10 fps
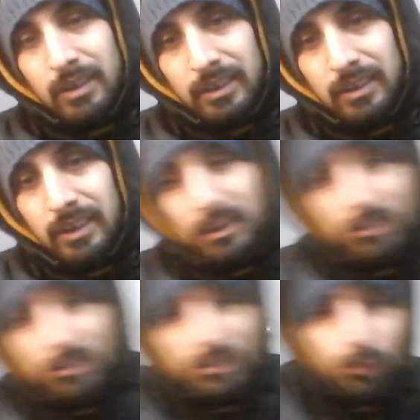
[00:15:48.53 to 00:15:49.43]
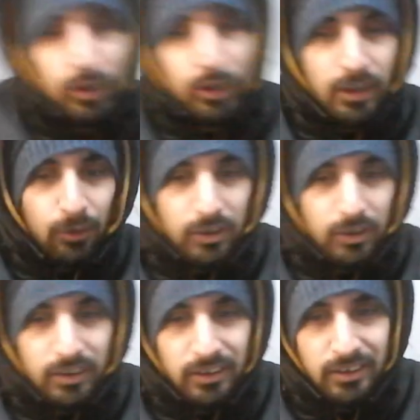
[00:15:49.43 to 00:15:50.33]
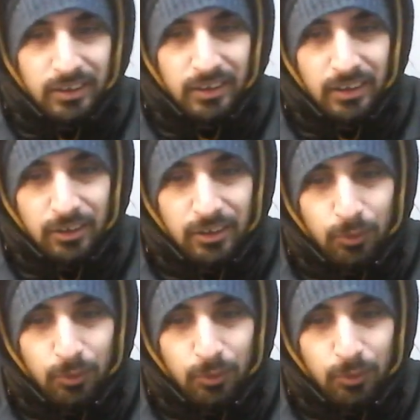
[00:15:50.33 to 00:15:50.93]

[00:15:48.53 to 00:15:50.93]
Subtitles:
That's the workout. Let's